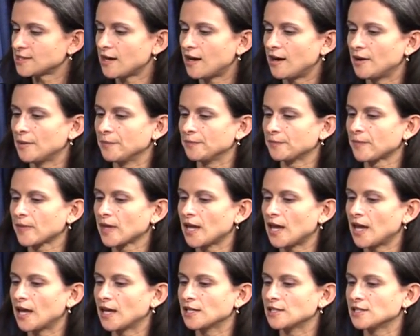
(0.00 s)
um,
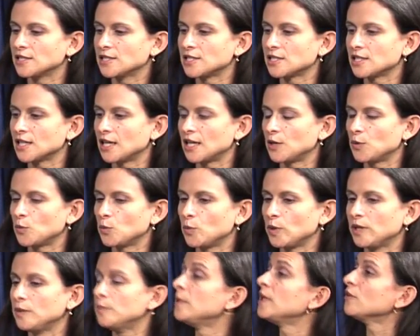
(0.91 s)
and
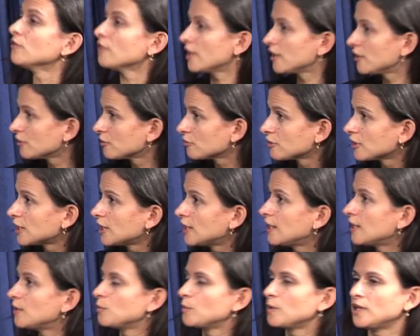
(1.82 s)
we meet regularly
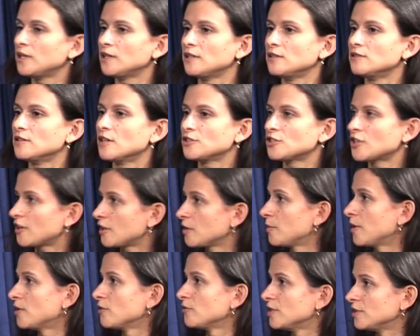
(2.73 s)
and we talk
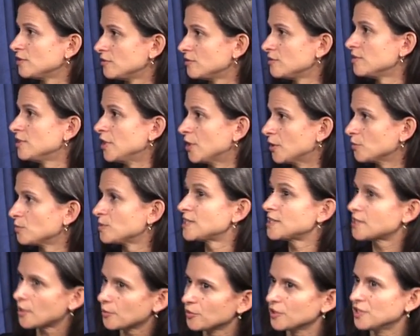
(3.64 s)
about re you know,
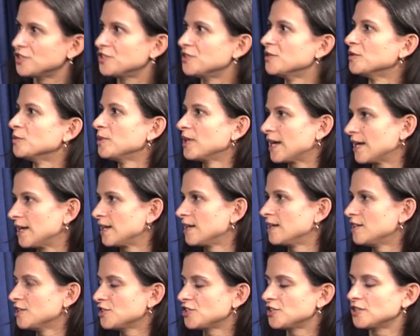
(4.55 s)
sub-regional planning
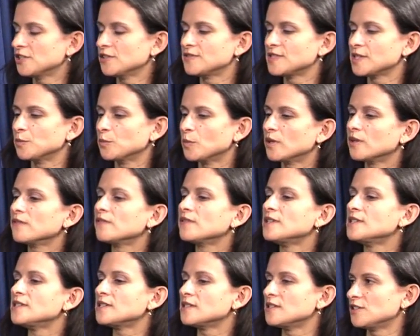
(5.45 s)
initiatives, and one of
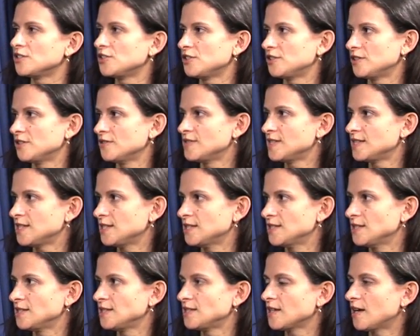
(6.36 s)
these initiatives
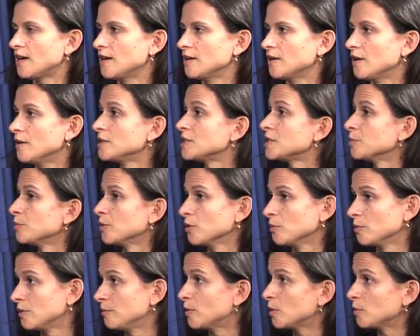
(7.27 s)
is uh, a
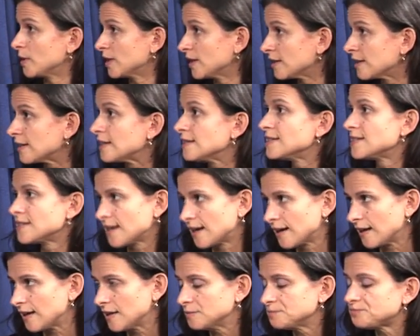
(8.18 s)
suburban mobility
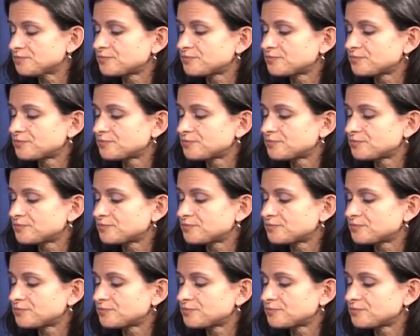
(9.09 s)
study.